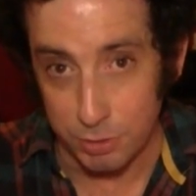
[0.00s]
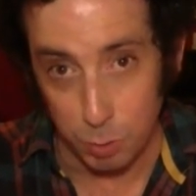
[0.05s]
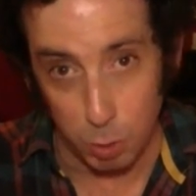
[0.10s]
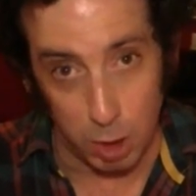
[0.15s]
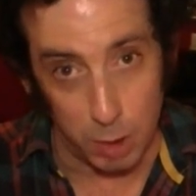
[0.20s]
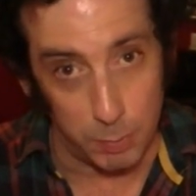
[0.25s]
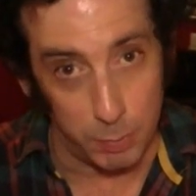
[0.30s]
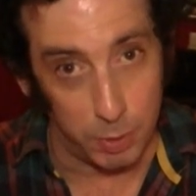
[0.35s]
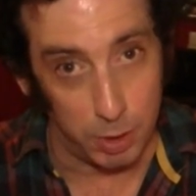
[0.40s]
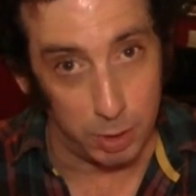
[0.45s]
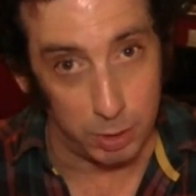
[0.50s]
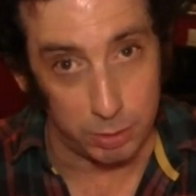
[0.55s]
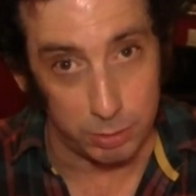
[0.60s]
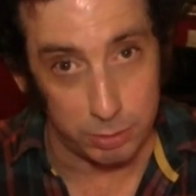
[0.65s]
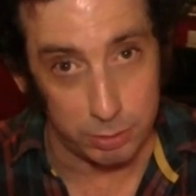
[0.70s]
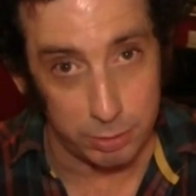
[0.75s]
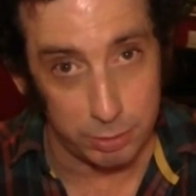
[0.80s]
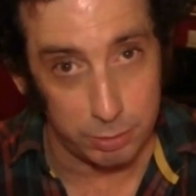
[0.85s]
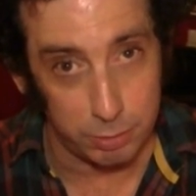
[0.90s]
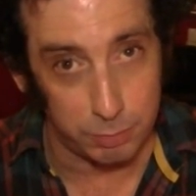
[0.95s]
so I'm a
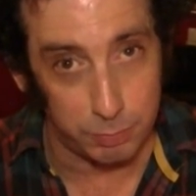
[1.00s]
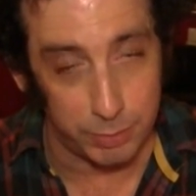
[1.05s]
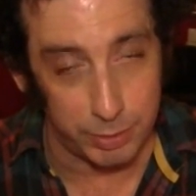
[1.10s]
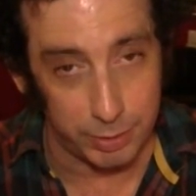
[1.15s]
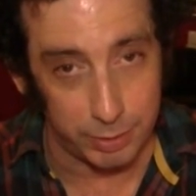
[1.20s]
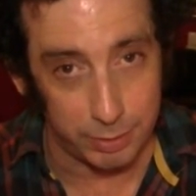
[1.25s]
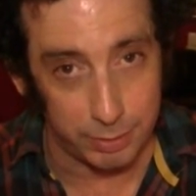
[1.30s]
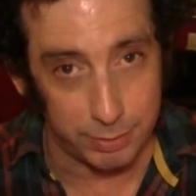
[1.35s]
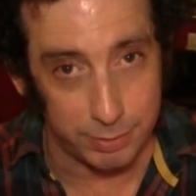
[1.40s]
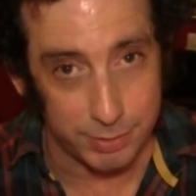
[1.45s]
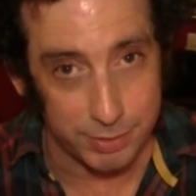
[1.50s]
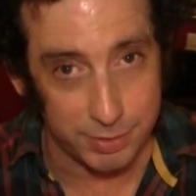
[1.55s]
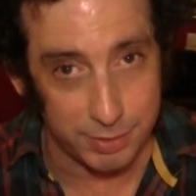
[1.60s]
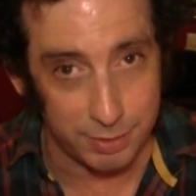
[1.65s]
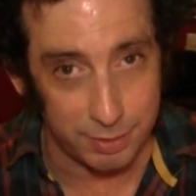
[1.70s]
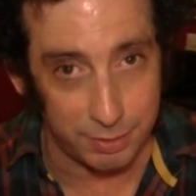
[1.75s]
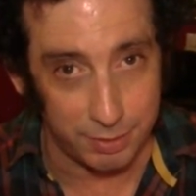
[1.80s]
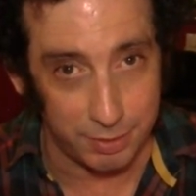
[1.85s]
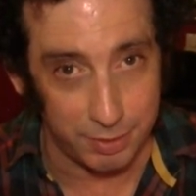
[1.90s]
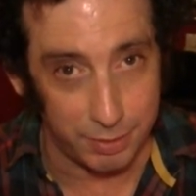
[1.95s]
little bit
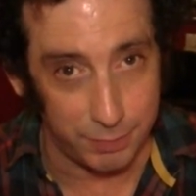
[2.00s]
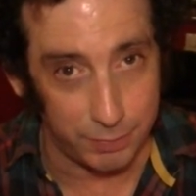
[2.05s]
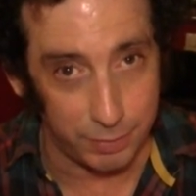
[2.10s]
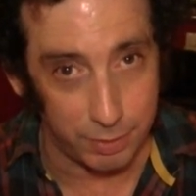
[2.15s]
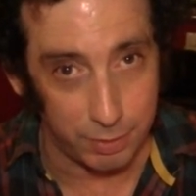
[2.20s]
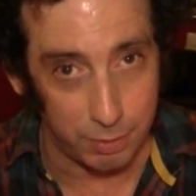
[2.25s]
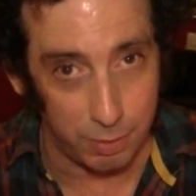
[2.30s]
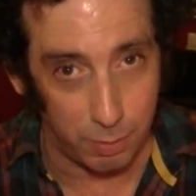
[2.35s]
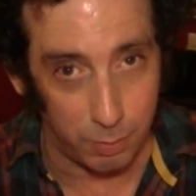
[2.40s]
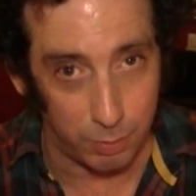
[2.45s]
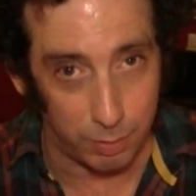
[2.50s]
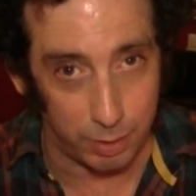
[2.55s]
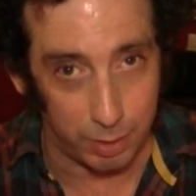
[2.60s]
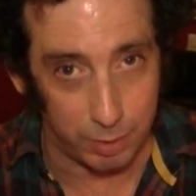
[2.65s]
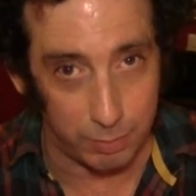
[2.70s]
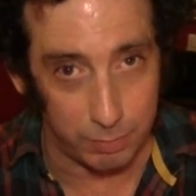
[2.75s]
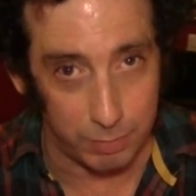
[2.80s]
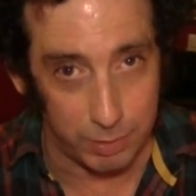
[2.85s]
concerned, if you know what I